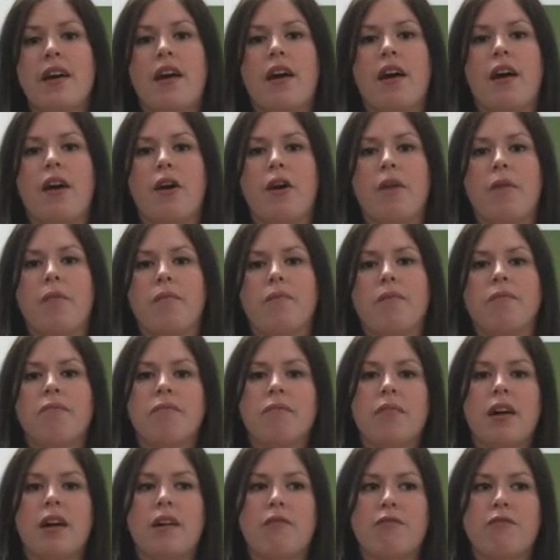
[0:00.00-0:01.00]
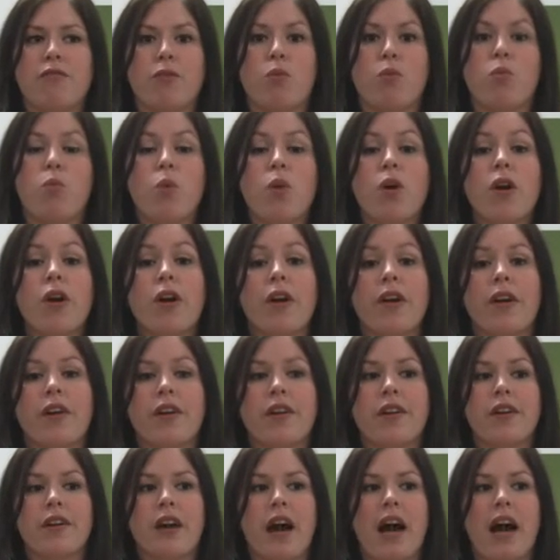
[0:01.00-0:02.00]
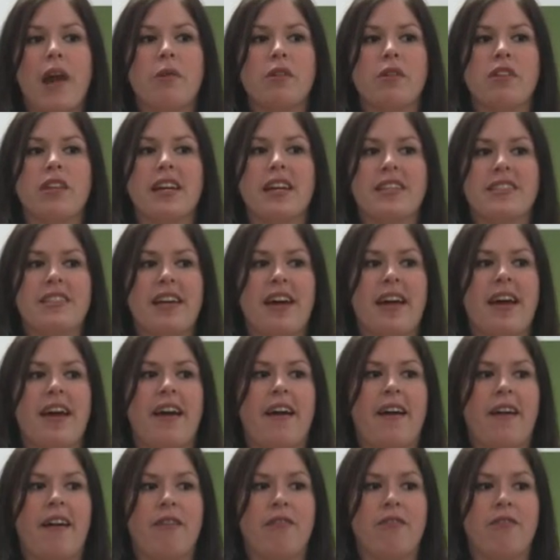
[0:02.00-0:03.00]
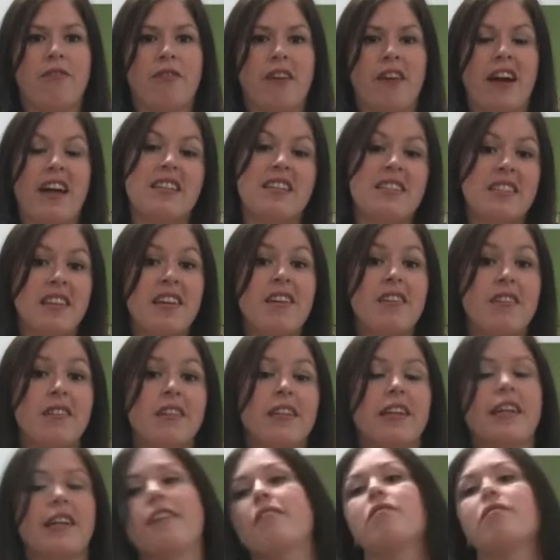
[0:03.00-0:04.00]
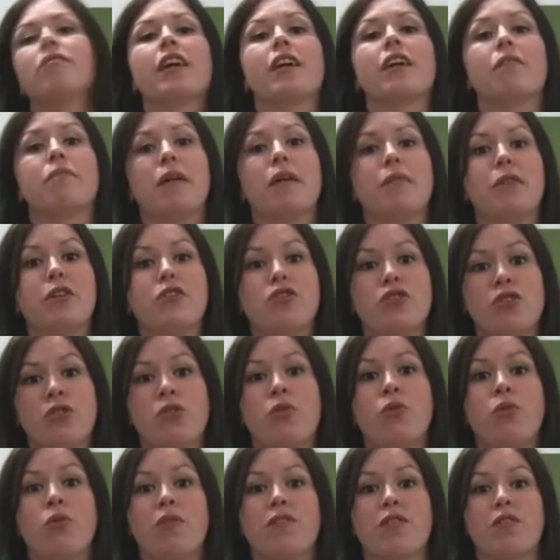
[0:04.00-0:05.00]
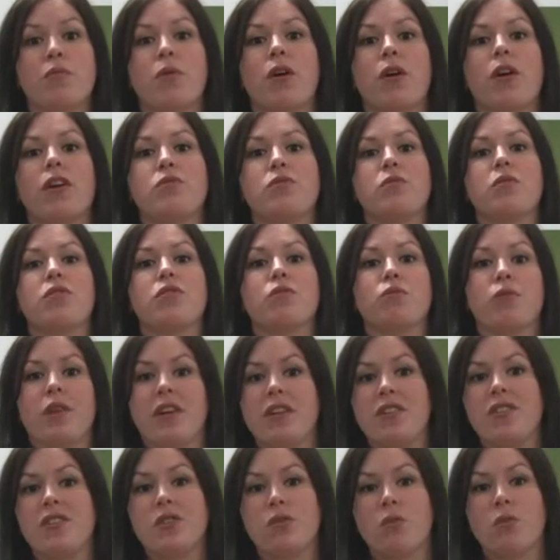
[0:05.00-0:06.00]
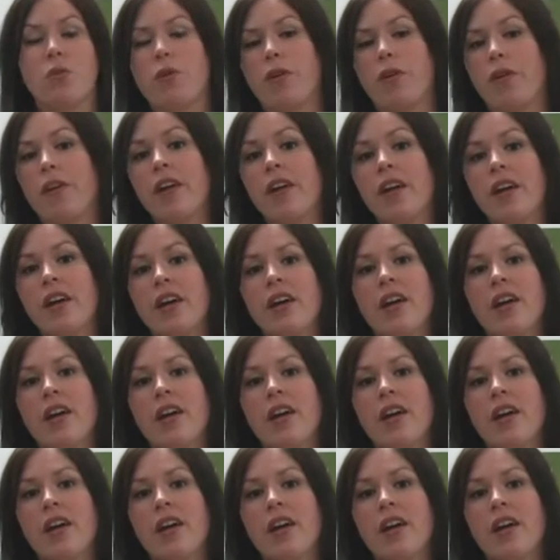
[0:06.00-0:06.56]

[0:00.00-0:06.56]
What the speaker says: For work, I would like to have, ideally, like maybe two of the bras with the raised gore,